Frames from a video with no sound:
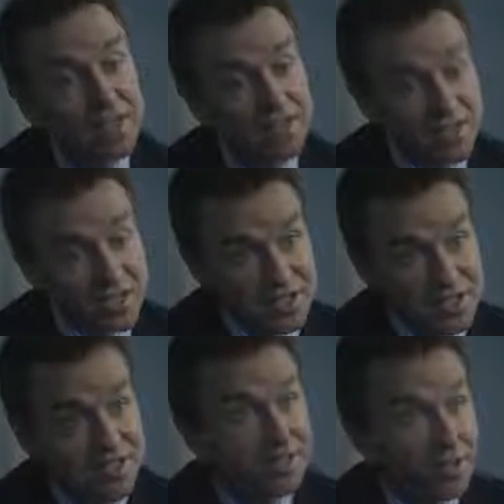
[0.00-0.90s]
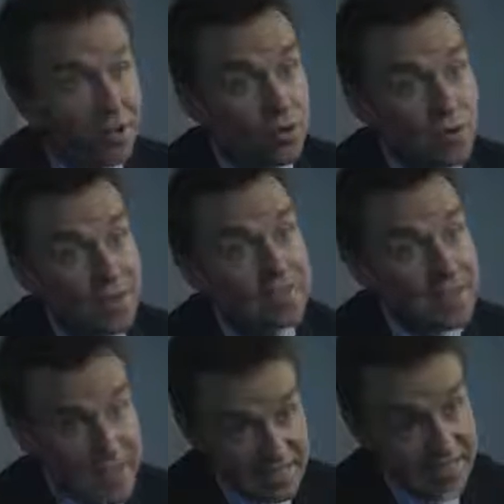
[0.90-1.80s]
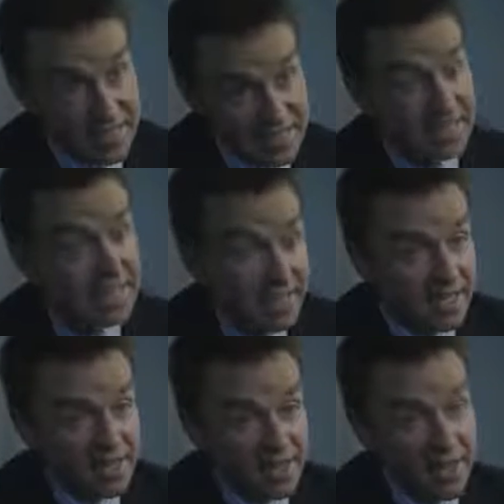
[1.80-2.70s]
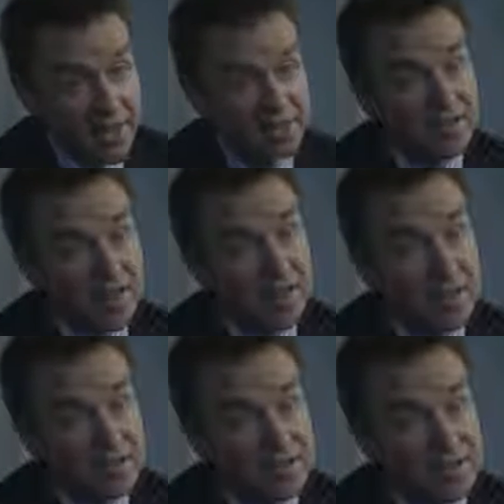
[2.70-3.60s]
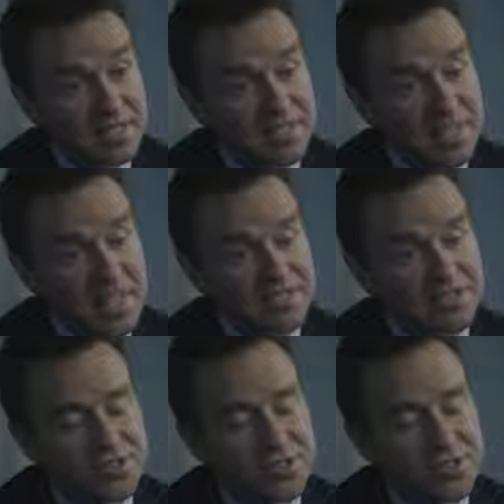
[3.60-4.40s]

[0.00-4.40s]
versus who is less likely to get a specific cancer.